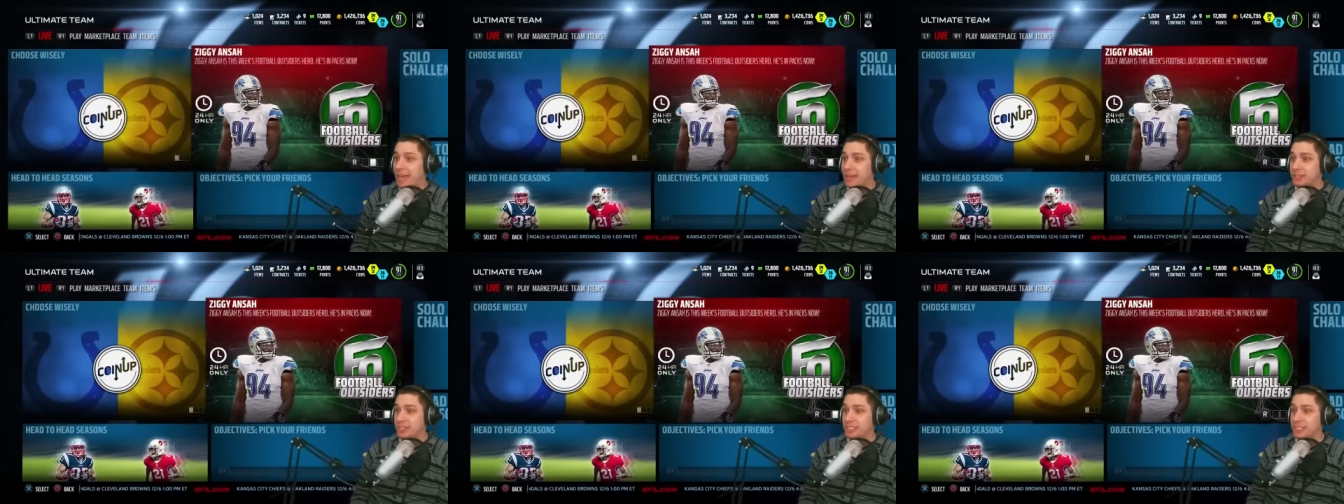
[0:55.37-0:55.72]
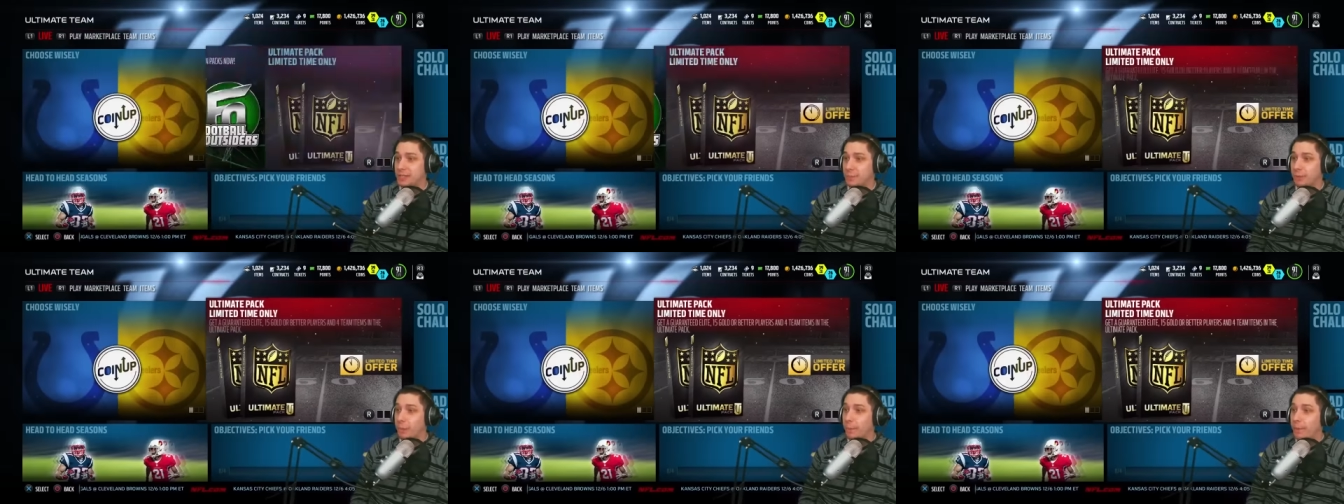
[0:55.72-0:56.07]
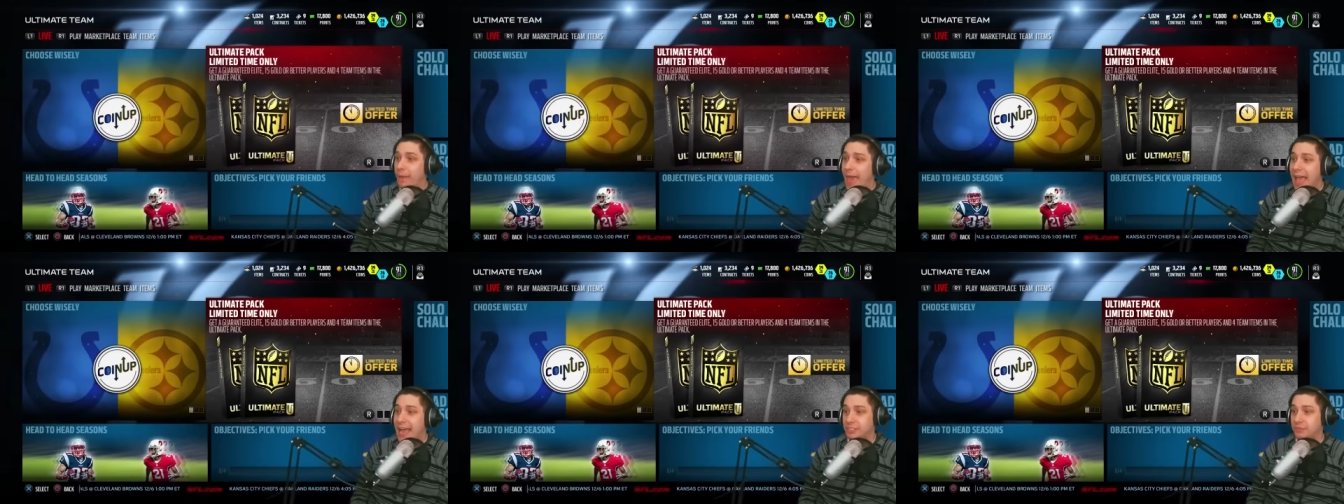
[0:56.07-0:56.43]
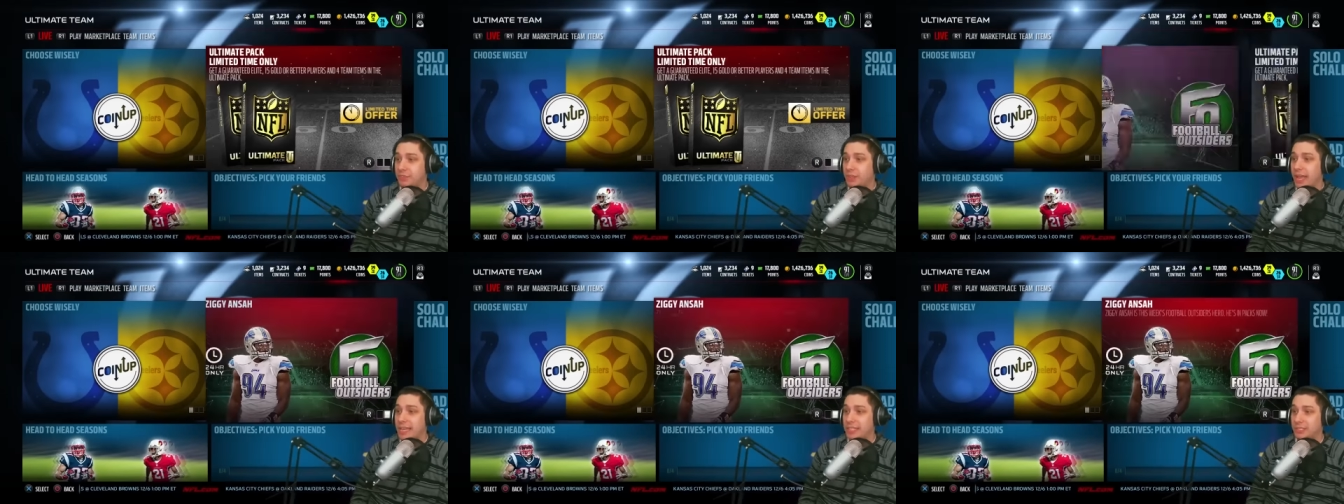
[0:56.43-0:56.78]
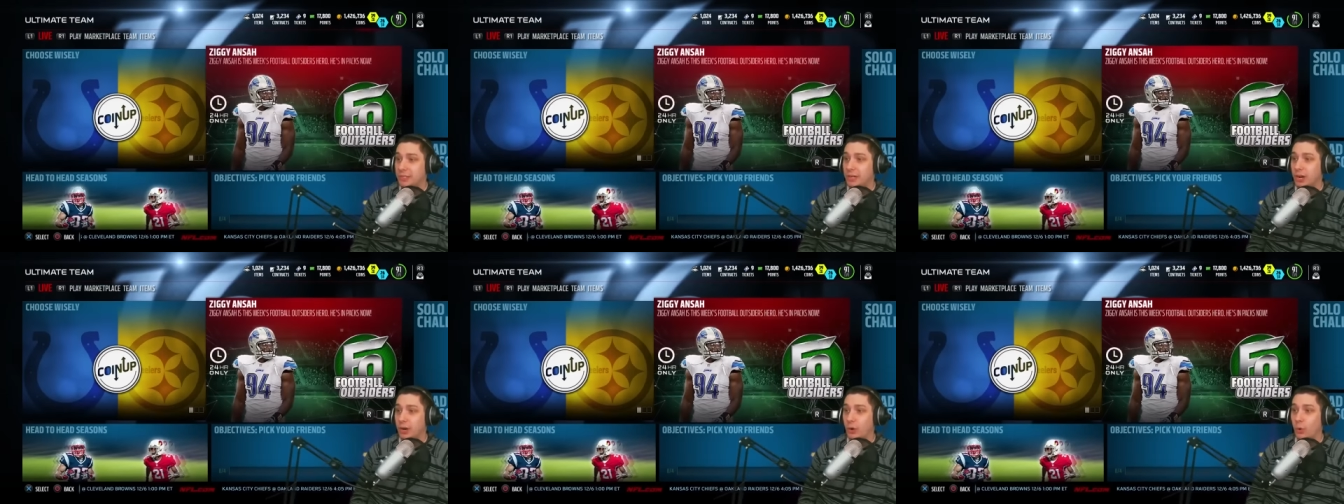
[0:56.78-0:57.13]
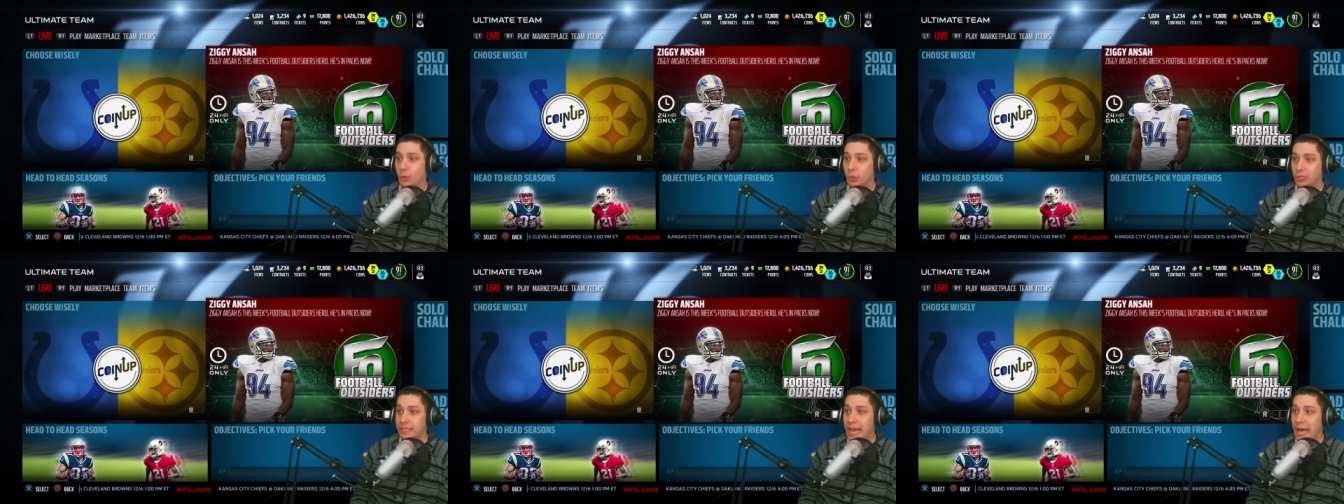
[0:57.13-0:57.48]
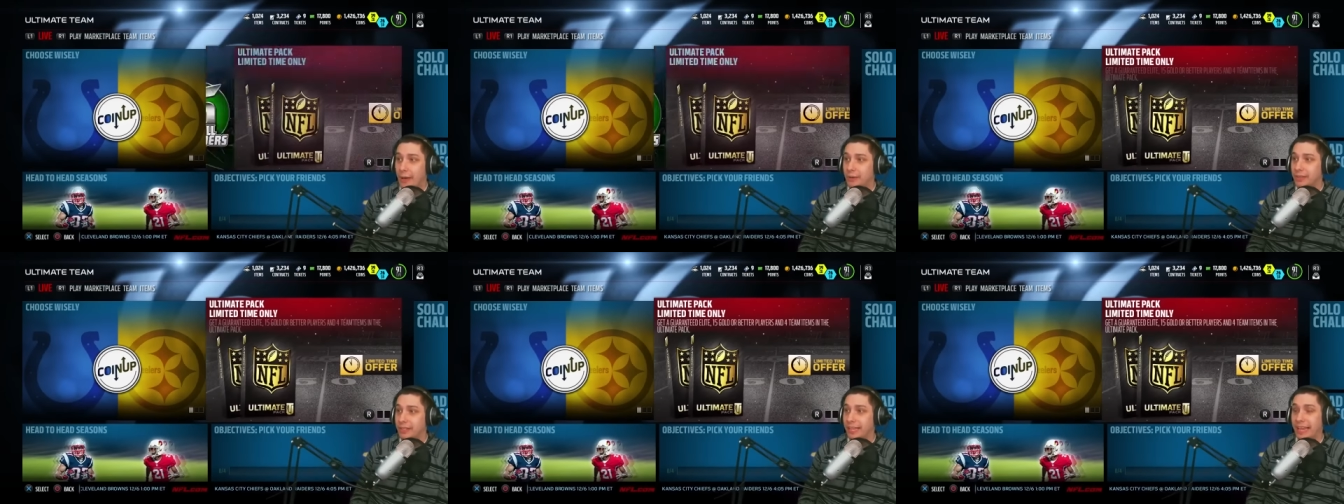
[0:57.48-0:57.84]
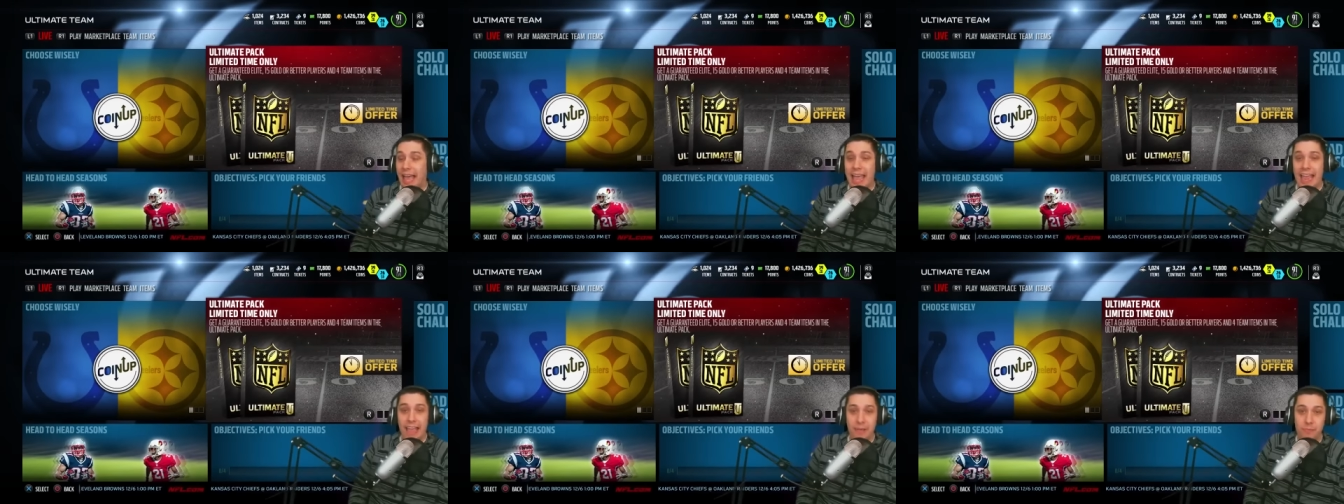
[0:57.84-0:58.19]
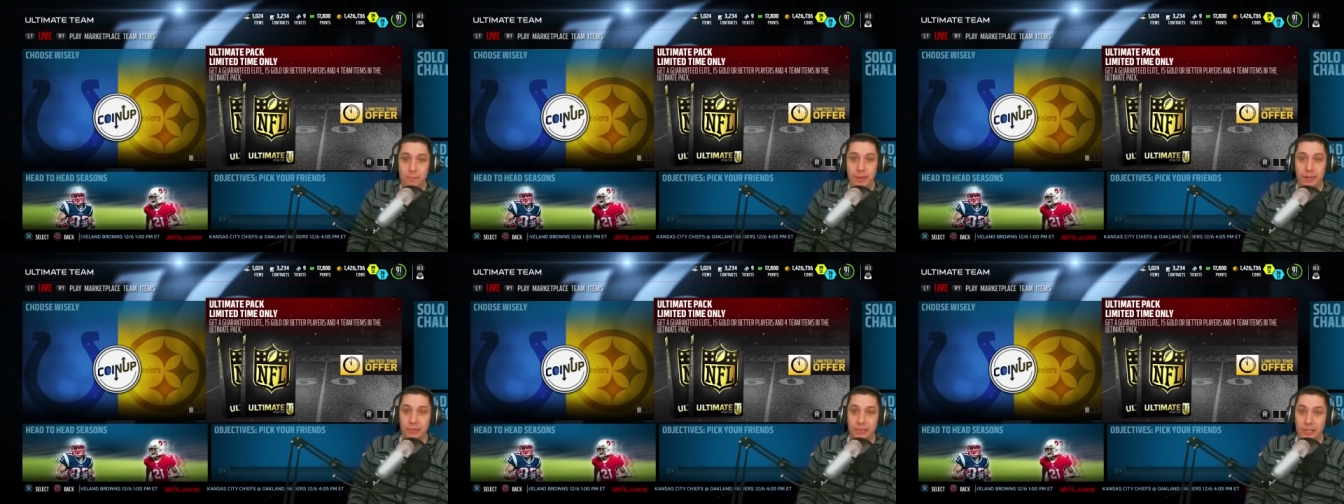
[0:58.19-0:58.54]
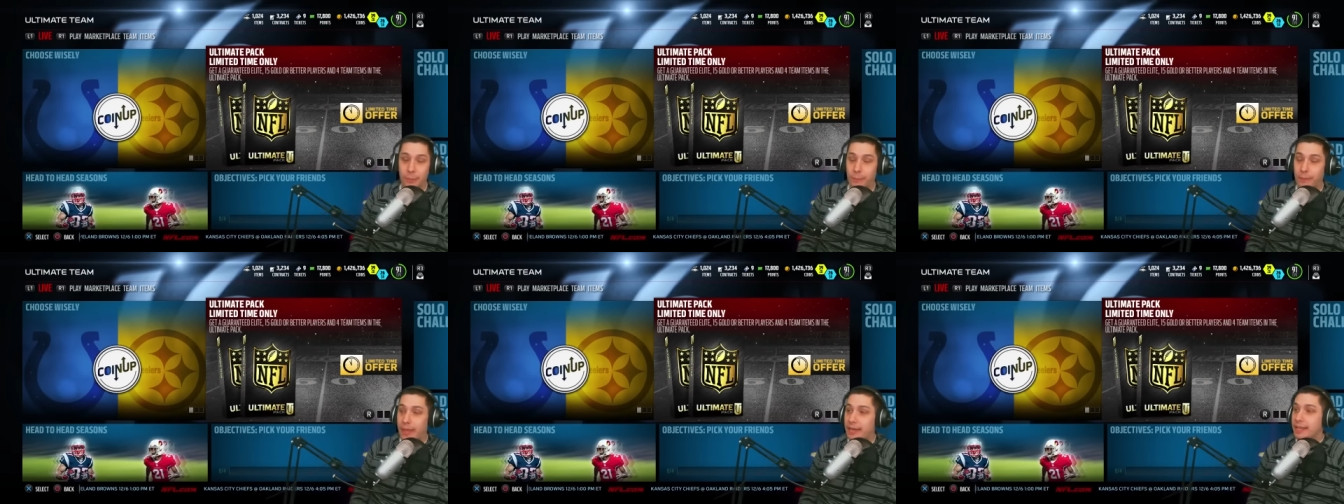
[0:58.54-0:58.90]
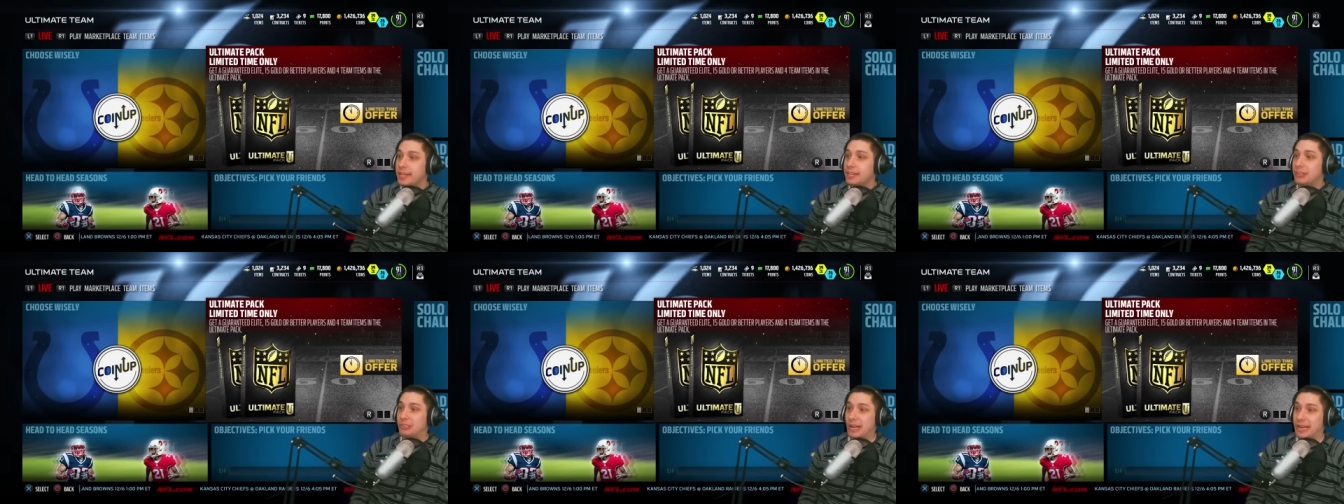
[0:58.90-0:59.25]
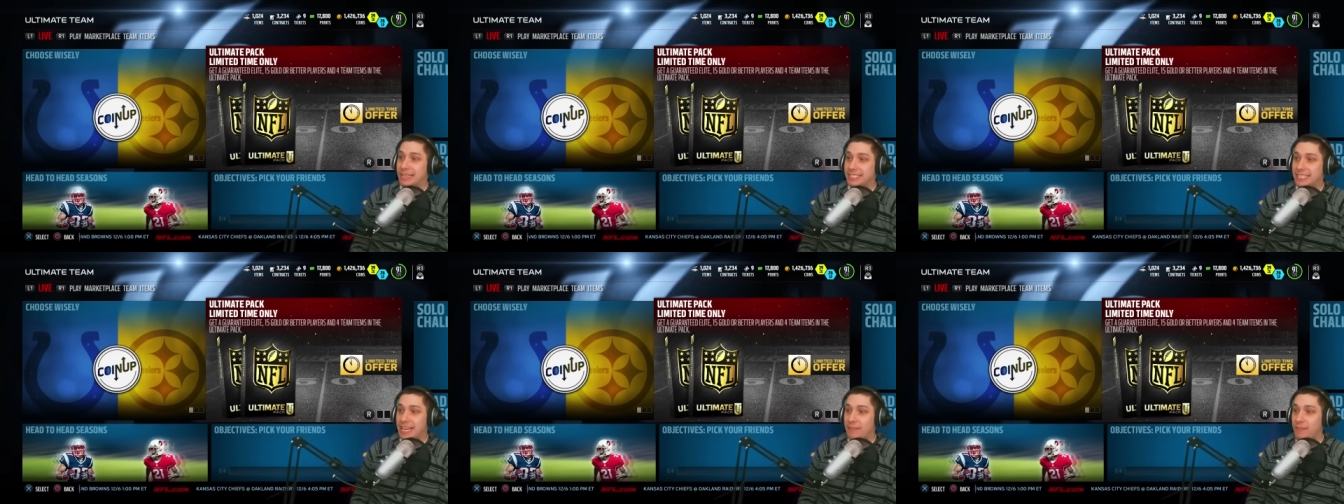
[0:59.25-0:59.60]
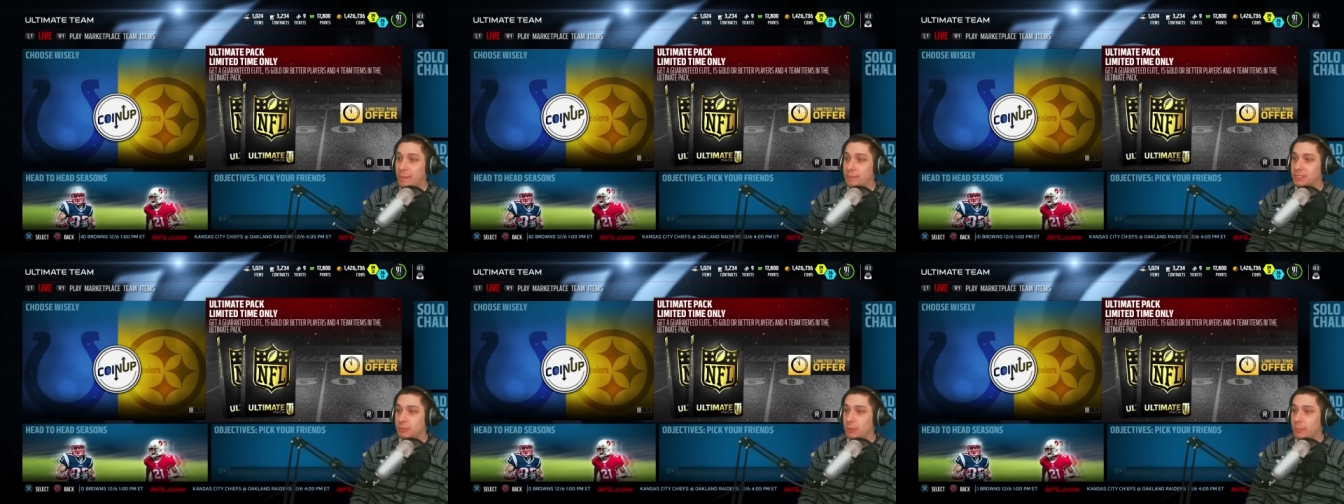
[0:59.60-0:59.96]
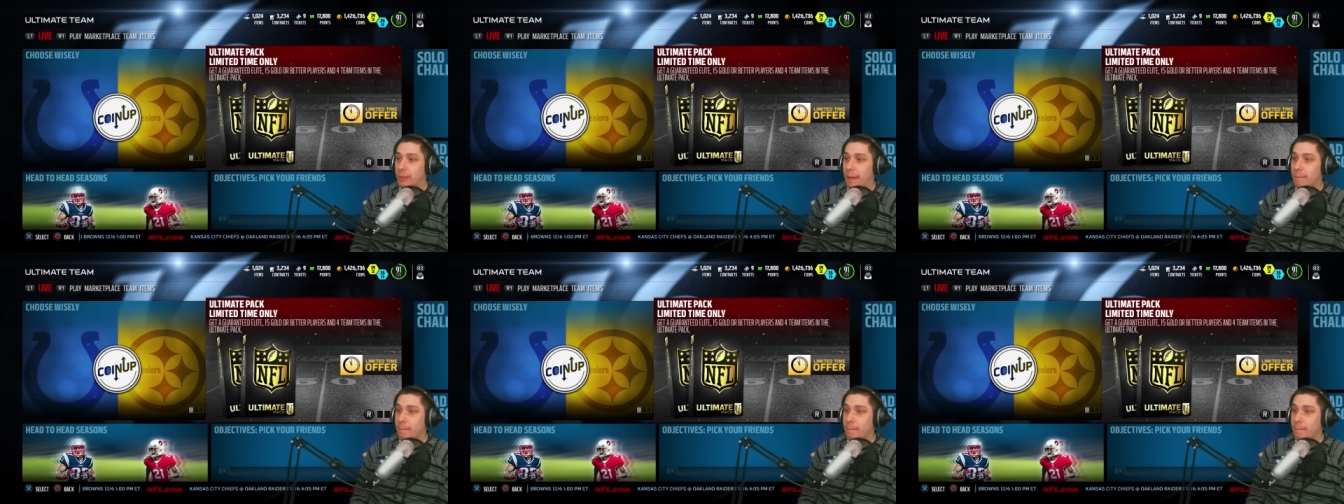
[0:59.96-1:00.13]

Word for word: actually, to pull packs if you guys are, are holding out like I have been a little bit, trying to save up some of